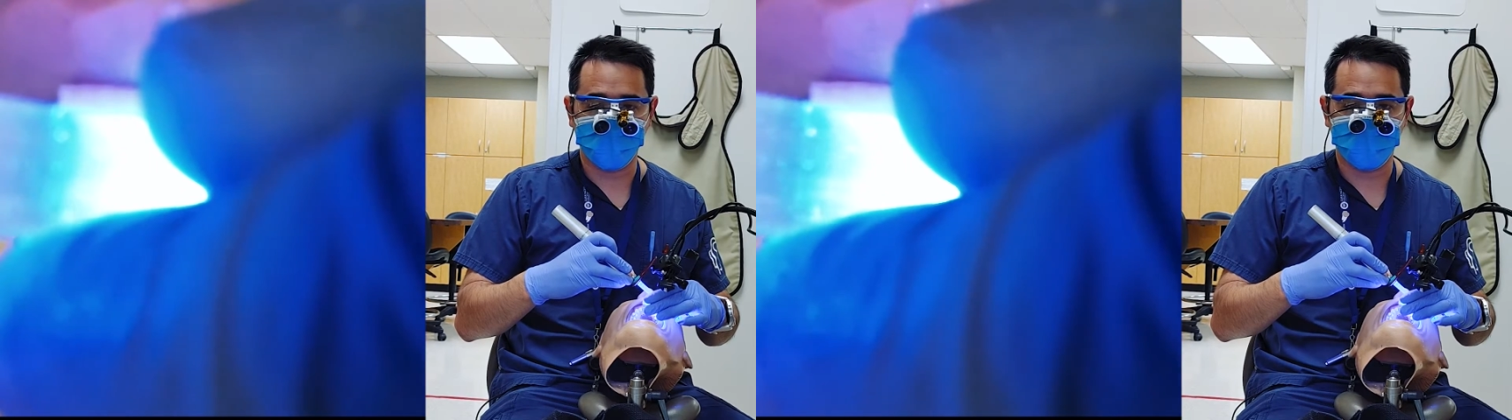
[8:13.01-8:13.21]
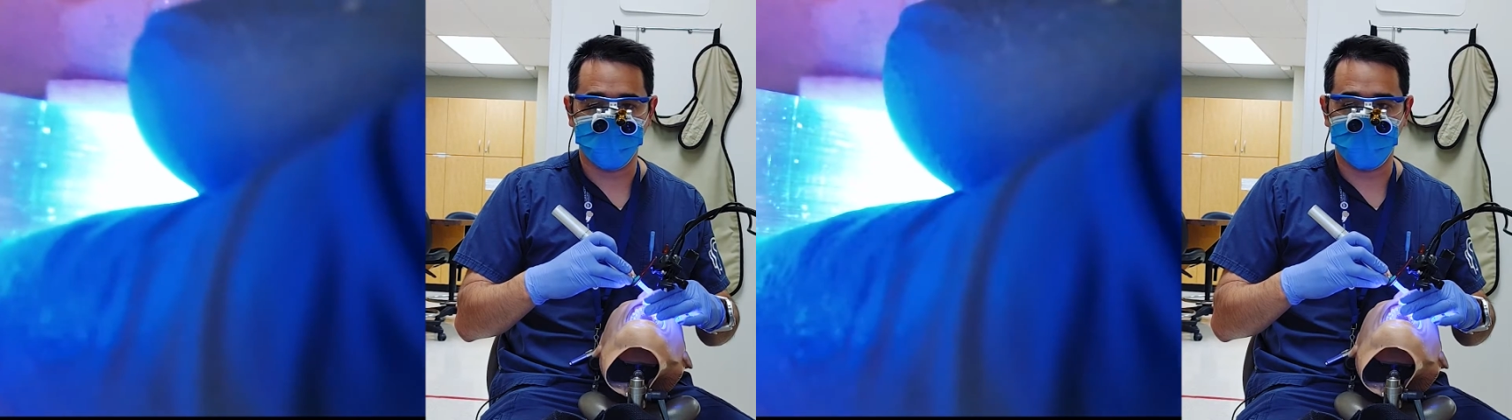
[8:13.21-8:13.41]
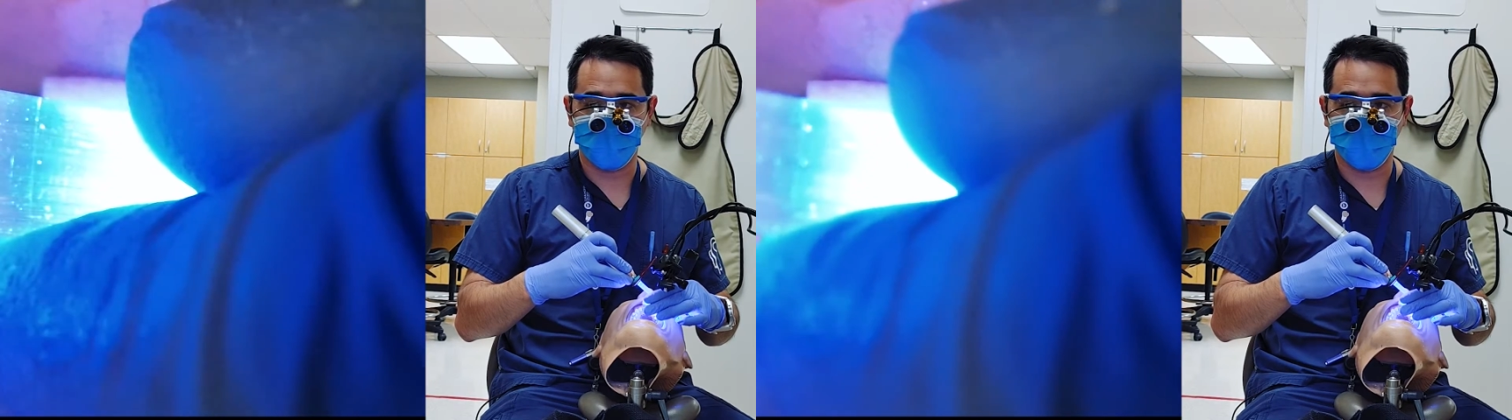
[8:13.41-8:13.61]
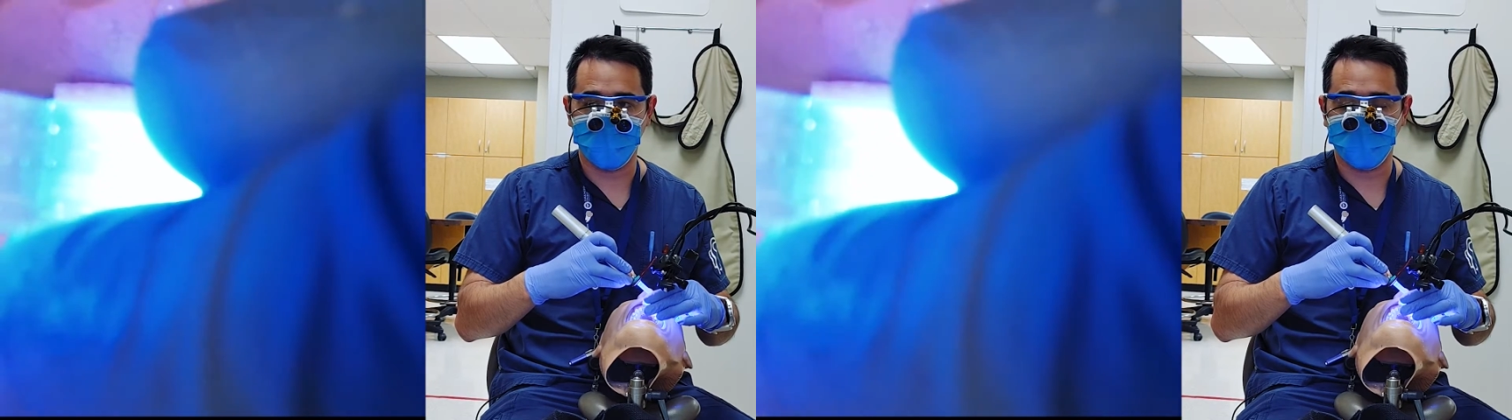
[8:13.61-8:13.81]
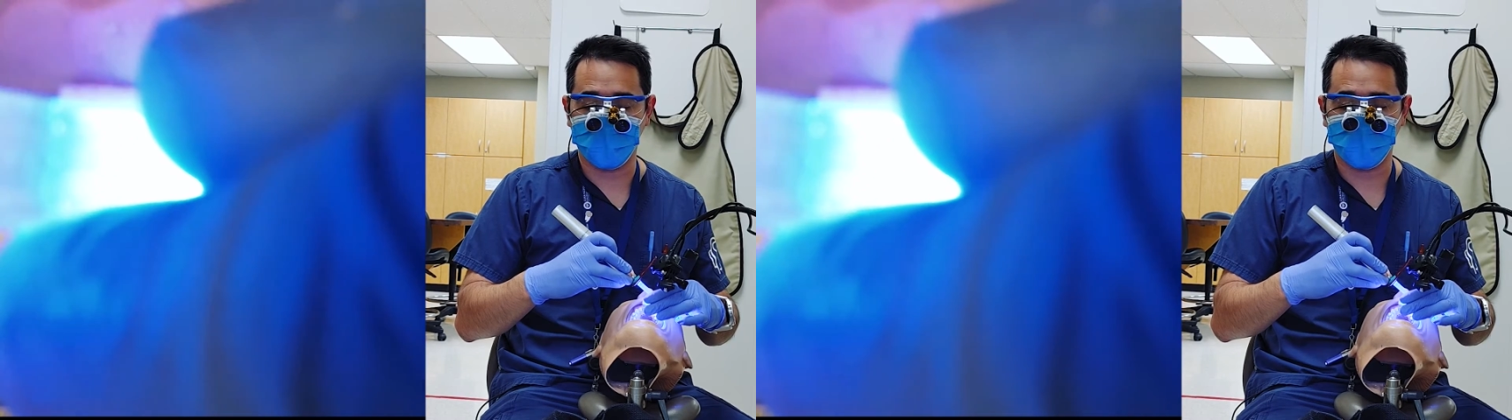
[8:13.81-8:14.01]
If you have
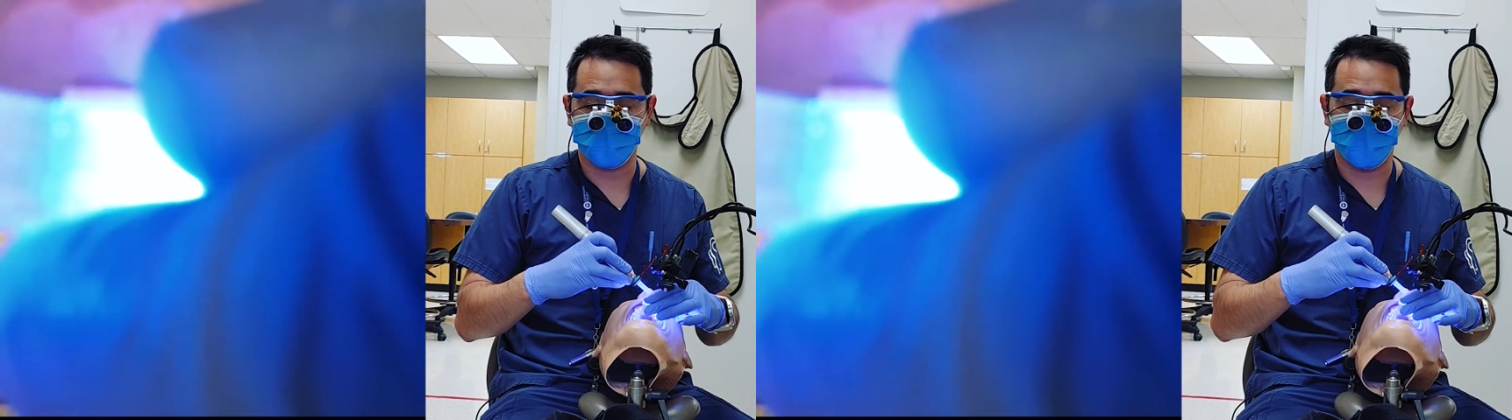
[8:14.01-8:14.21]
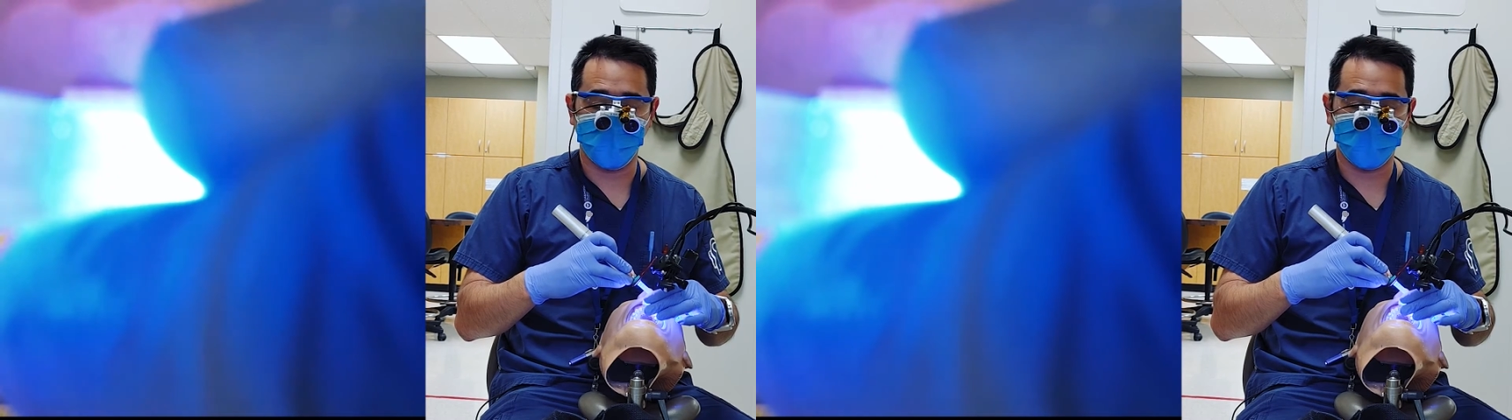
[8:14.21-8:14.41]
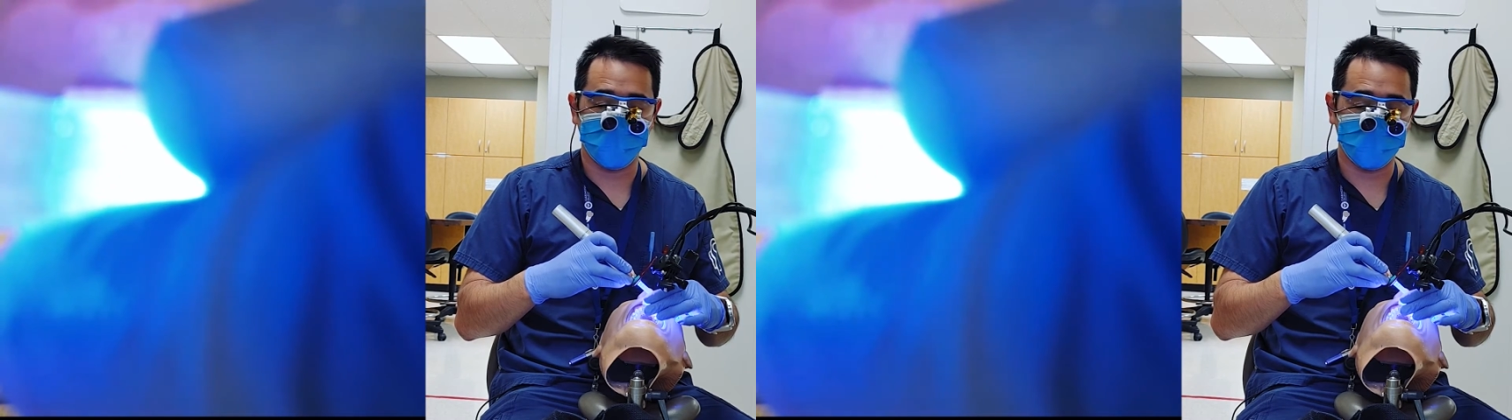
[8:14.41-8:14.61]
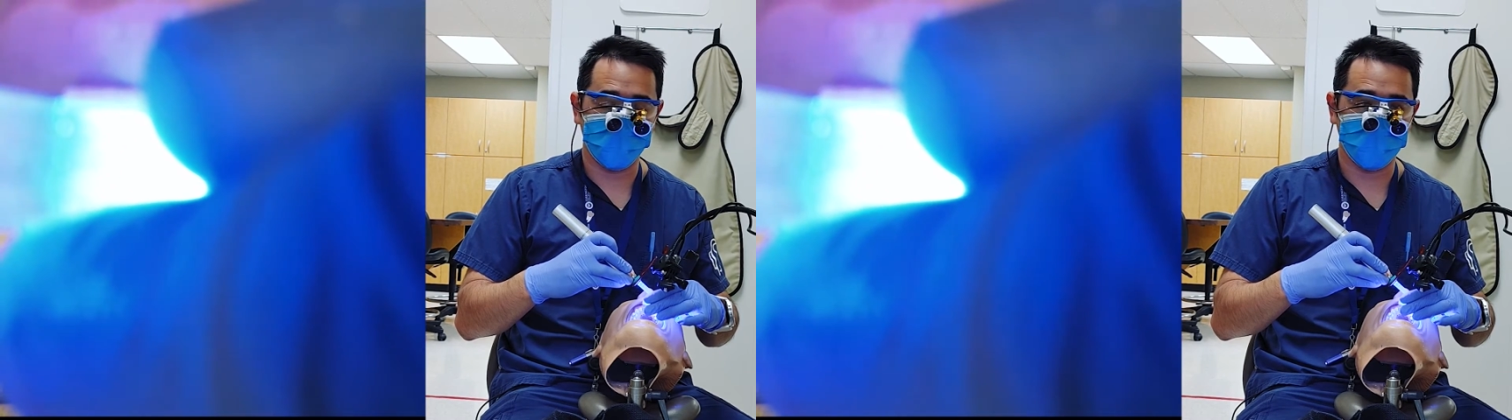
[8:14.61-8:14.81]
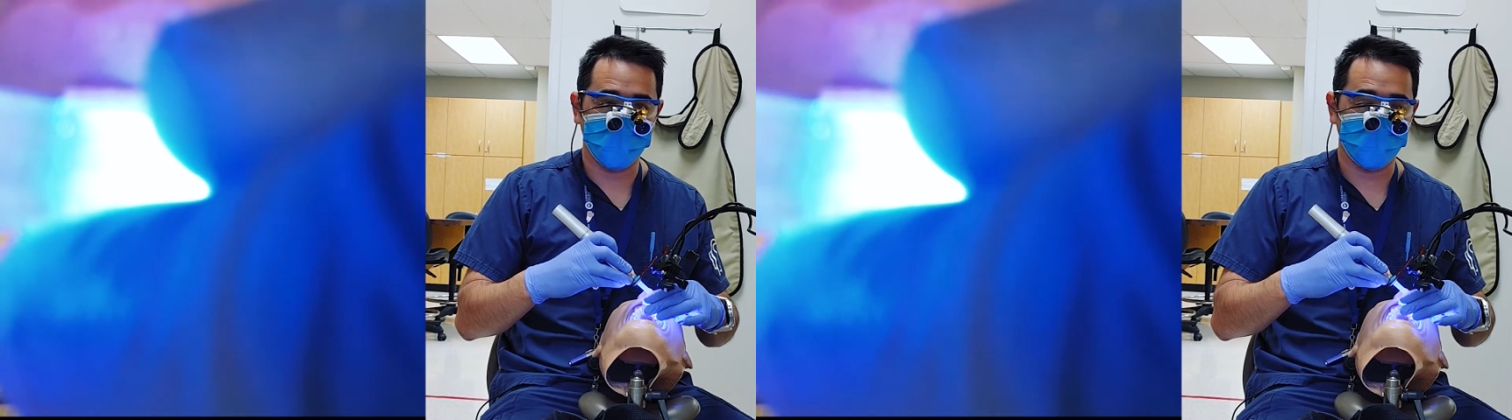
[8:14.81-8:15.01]
buccal and lingual or